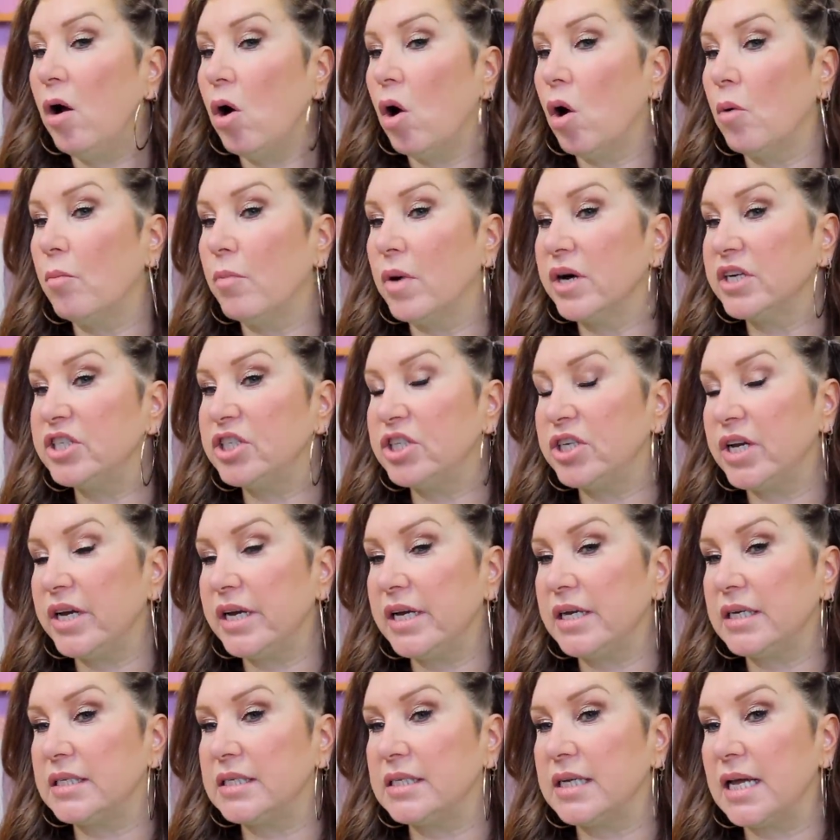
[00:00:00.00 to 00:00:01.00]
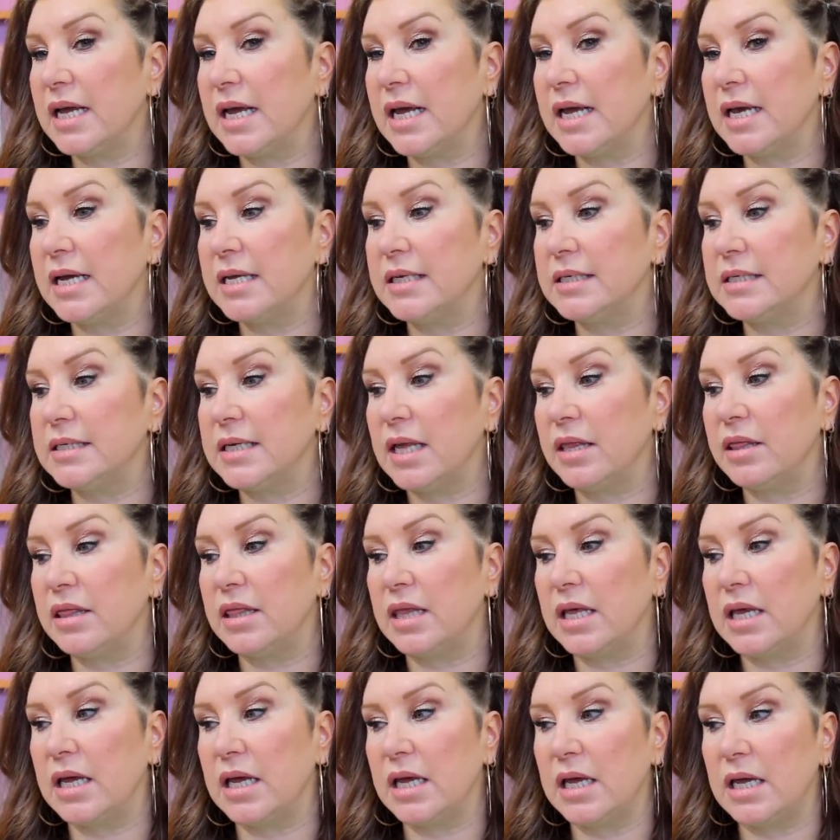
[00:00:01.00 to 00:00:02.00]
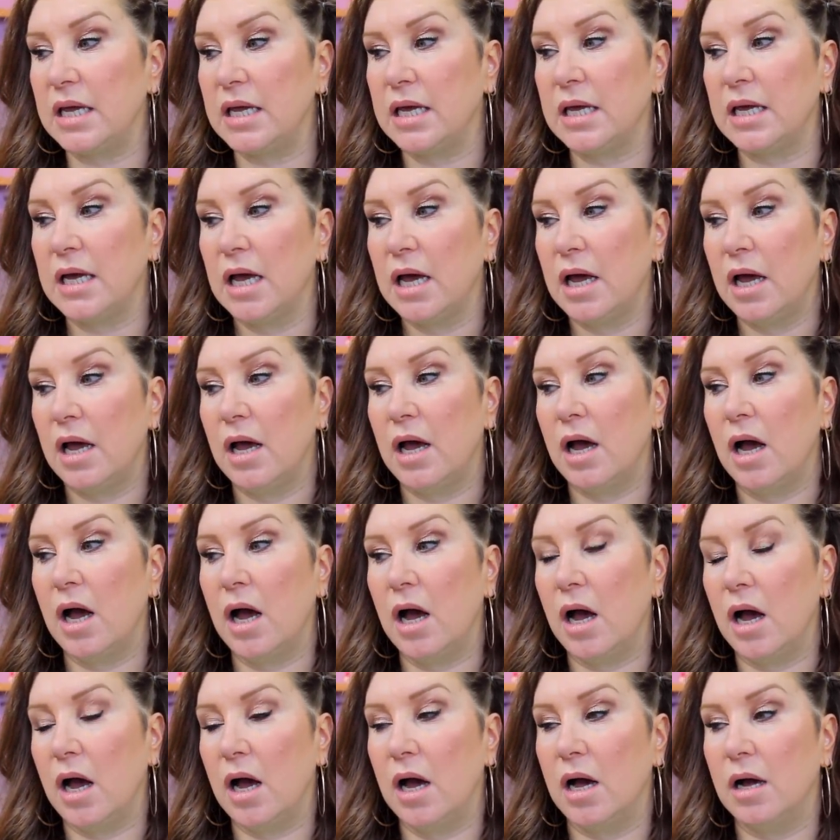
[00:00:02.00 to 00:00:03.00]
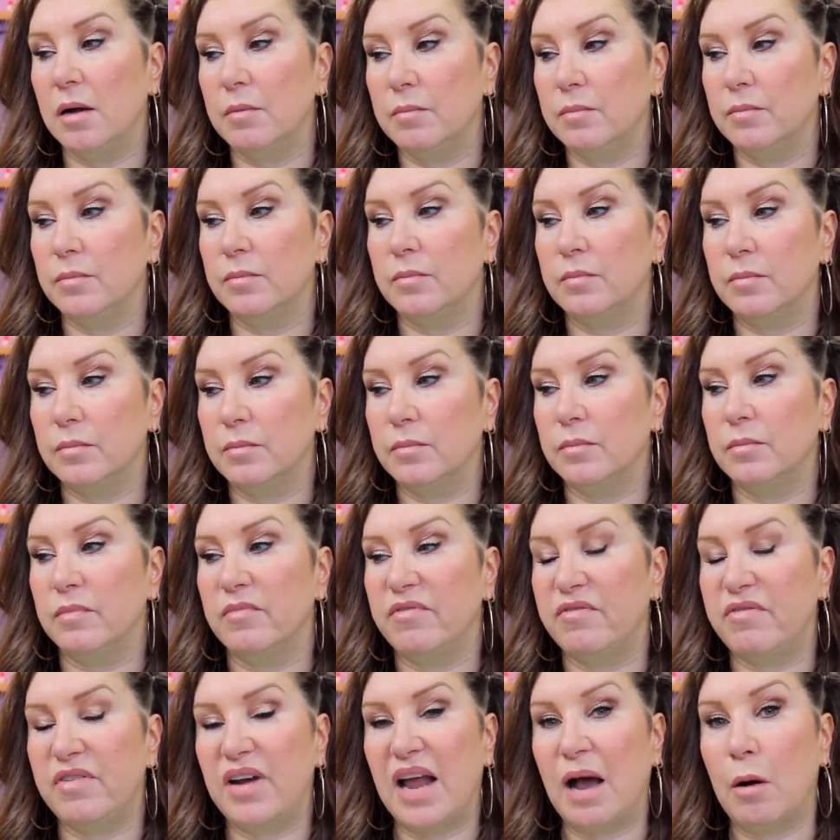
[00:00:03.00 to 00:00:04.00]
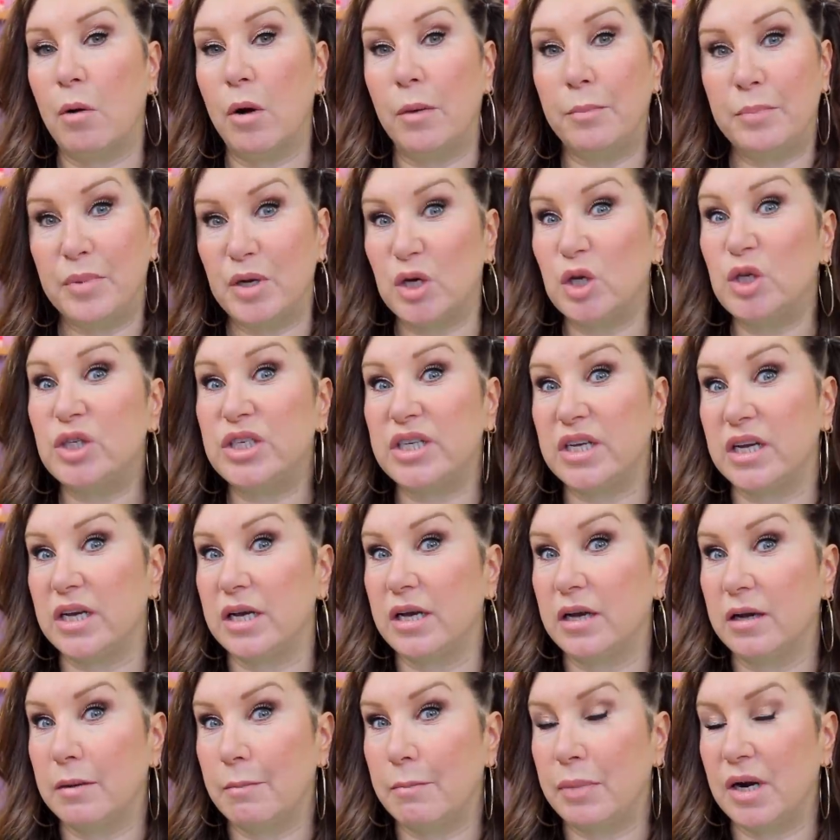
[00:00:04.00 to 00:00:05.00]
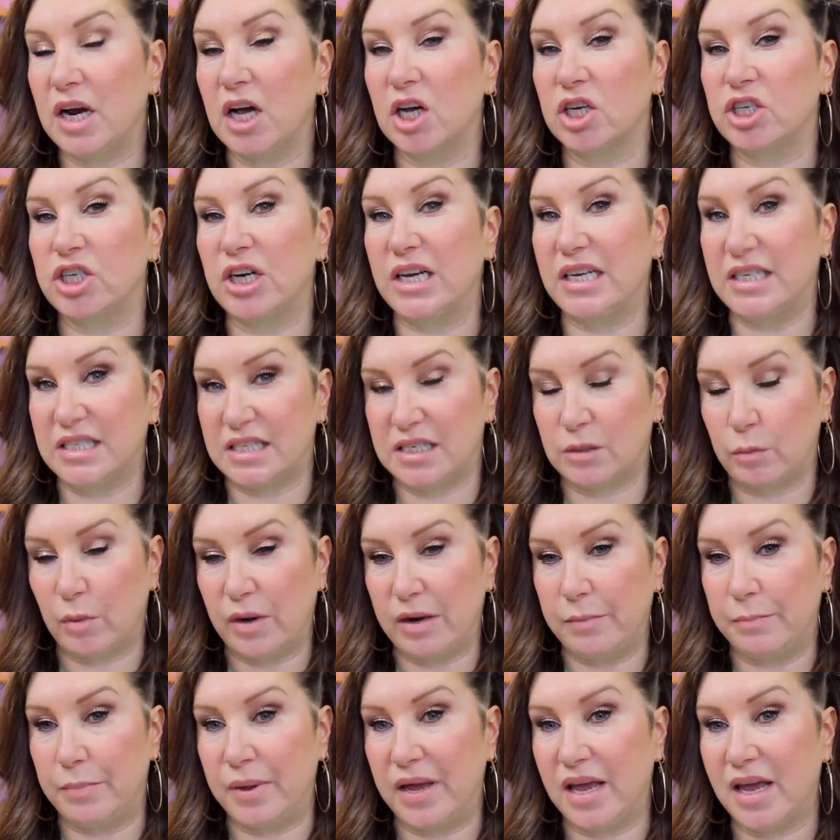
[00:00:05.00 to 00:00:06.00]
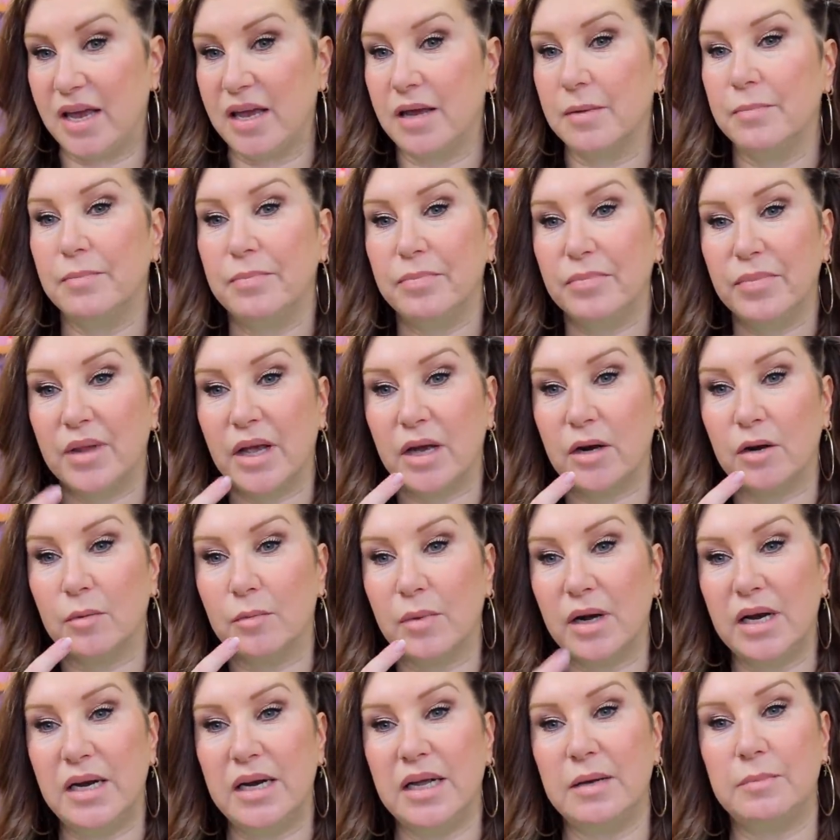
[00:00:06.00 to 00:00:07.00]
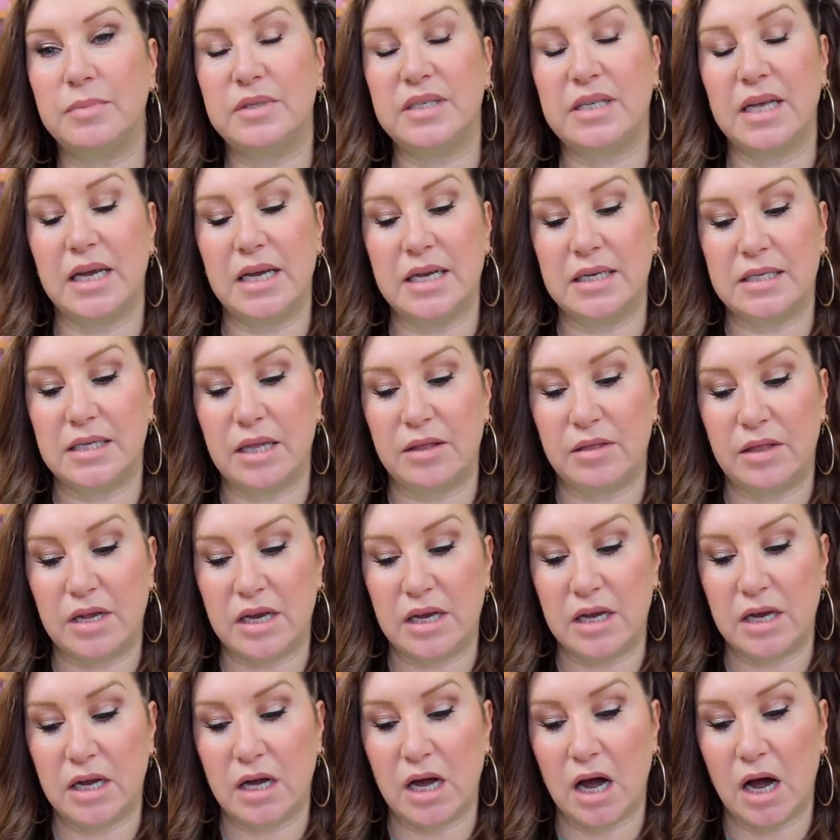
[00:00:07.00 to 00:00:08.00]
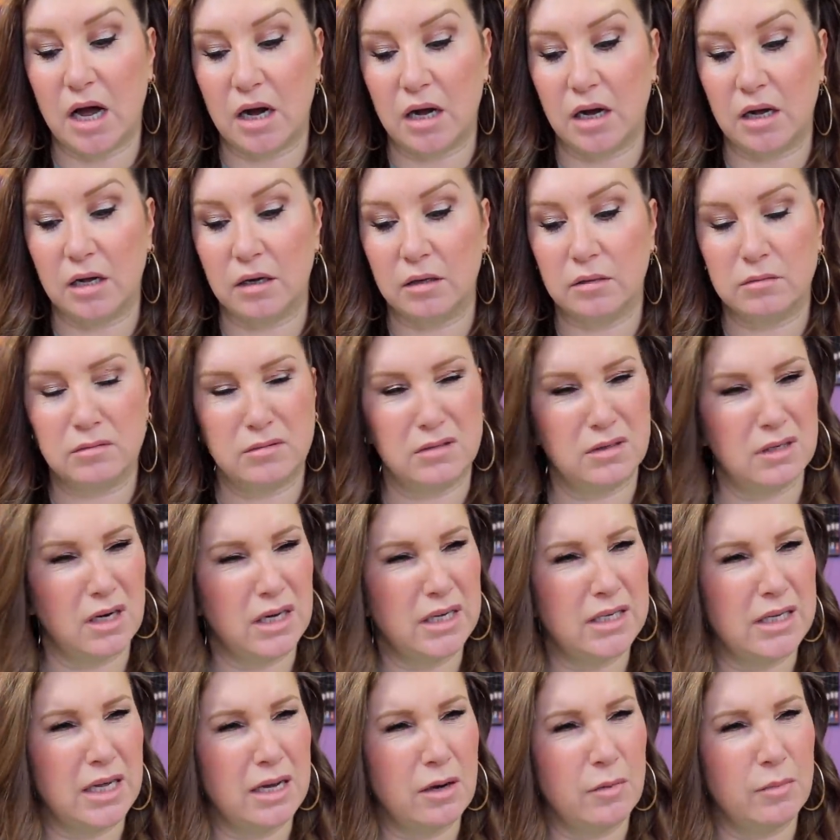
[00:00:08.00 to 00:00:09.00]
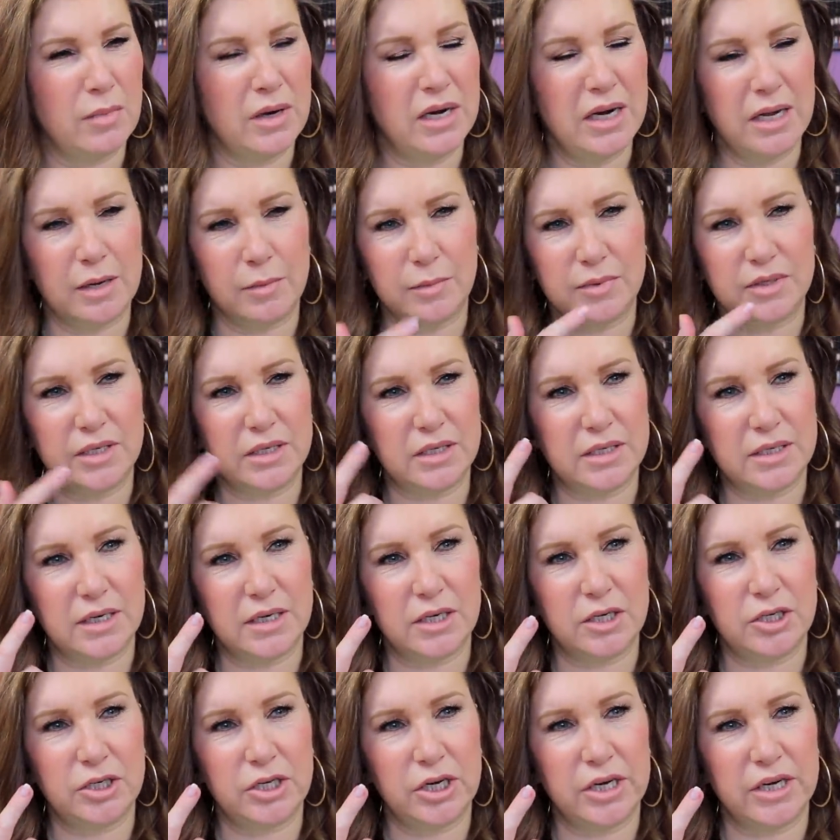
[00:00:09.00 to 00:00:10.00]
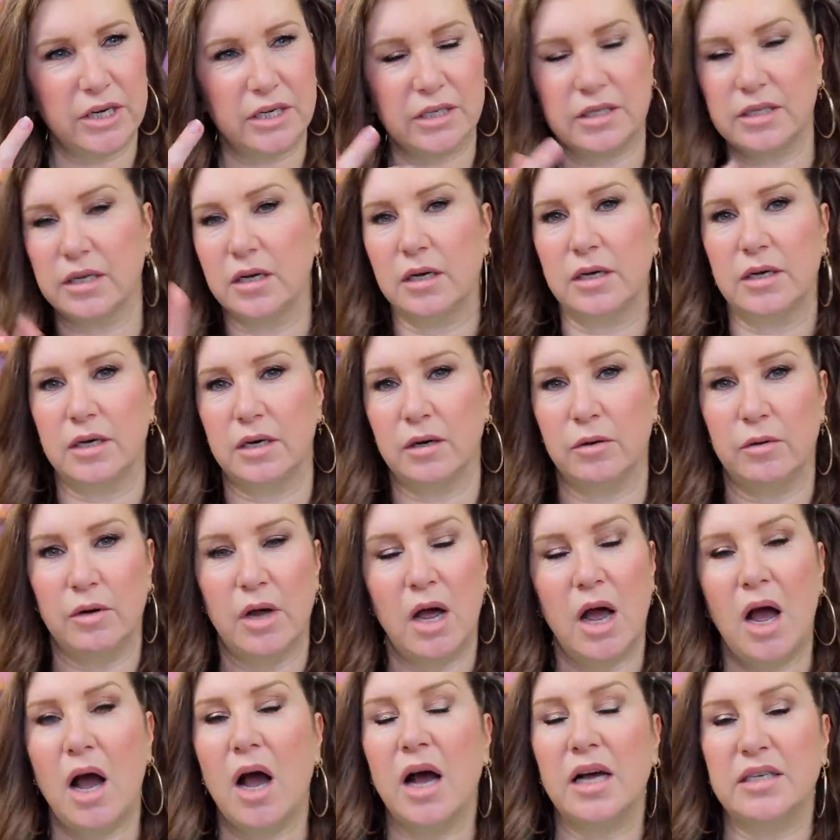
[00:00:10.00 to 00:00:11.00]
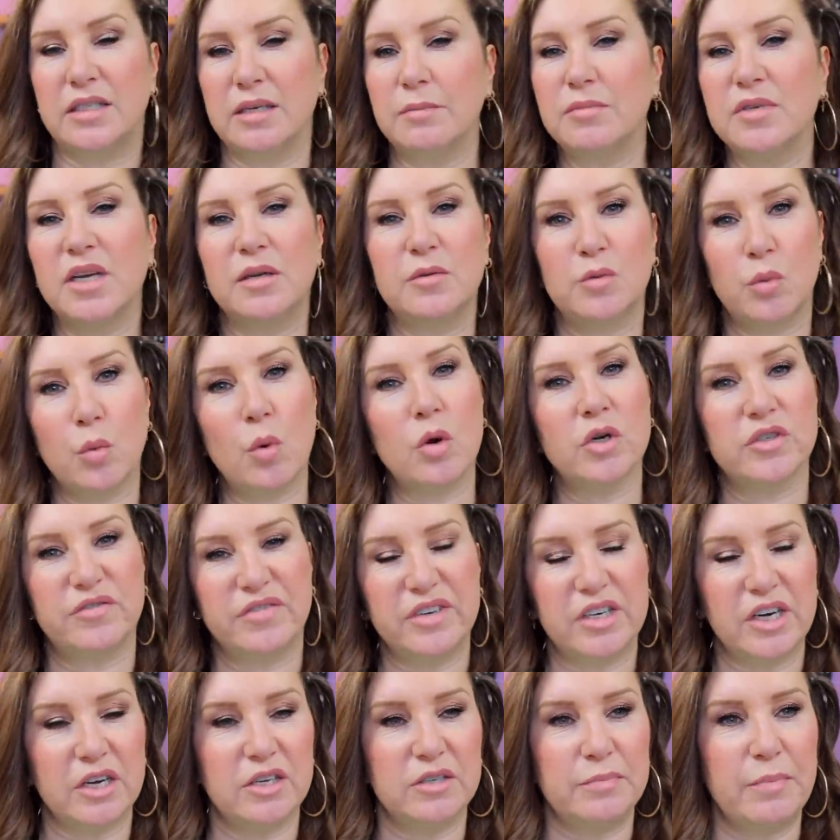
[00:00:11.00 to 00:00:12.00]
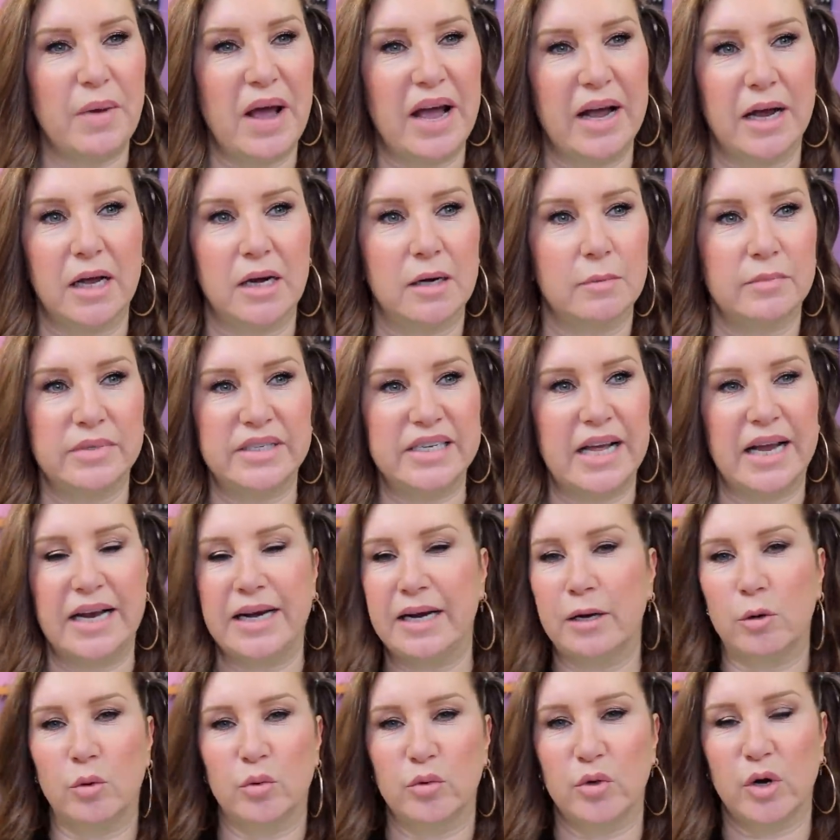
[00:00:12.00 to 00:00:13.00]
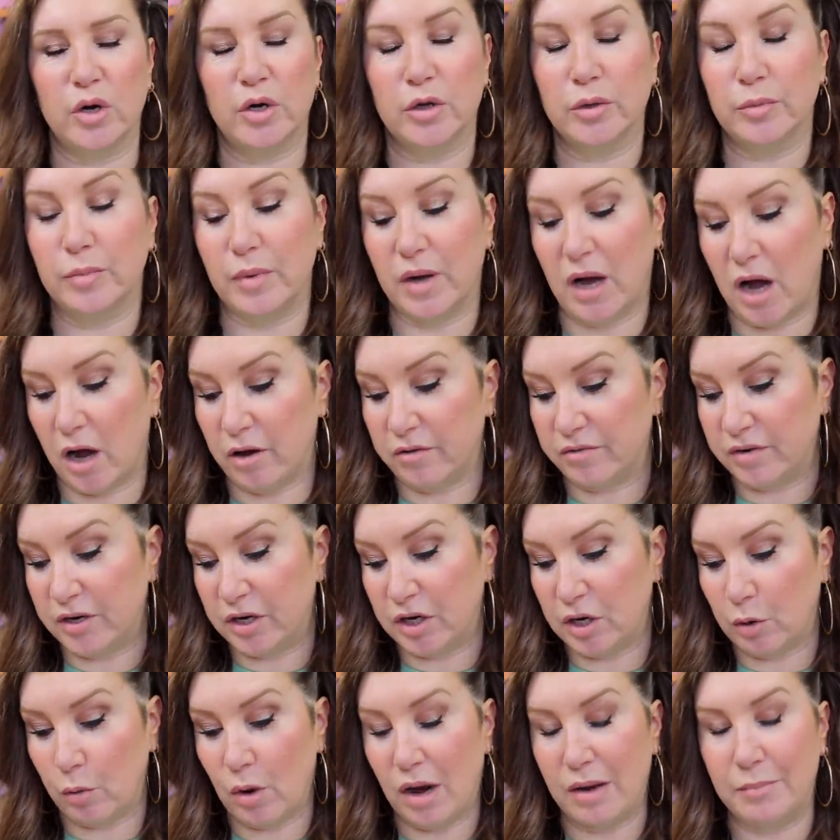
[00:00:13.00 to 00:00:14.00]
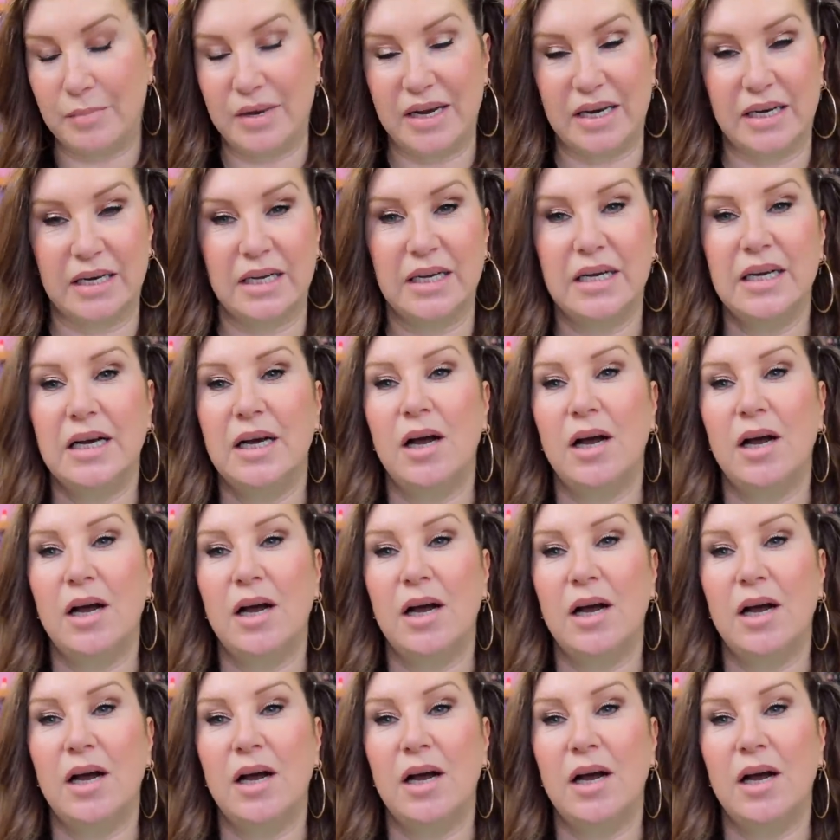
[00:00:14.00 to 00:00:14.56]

On my cheeks is the um, Flower Beauty blush in Sweet Pea. And on my lips is the colour, did I say on my lips instead of cheeks? I don't know. I sometimes watch videos back and I'm saying it all wrong, but hopefully you know what I mean.